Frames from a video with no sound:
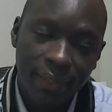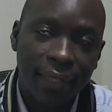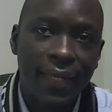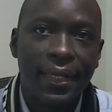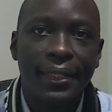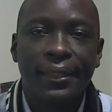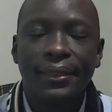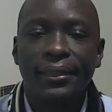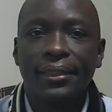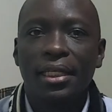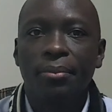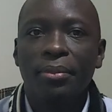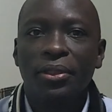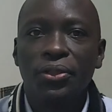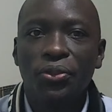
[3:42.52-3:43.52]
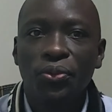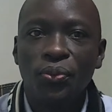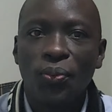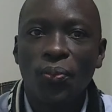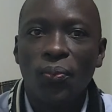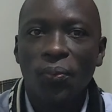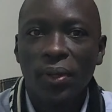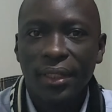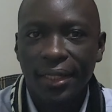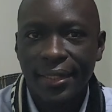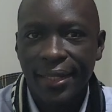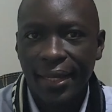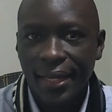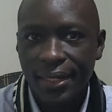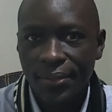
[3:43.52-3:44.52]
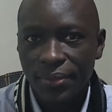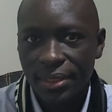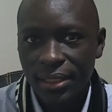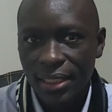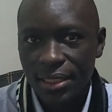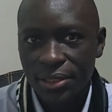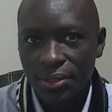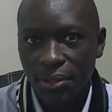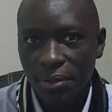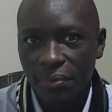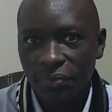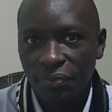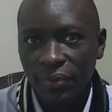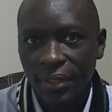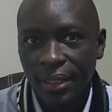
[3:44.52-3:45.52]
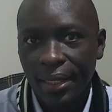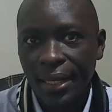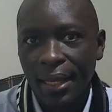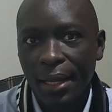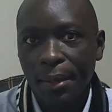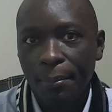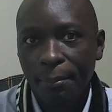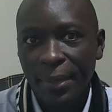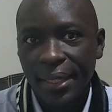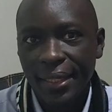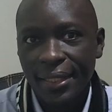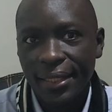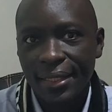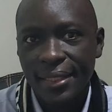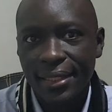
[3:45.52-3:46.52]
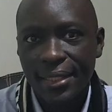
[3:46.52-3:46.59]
And number 2, what are the end results of me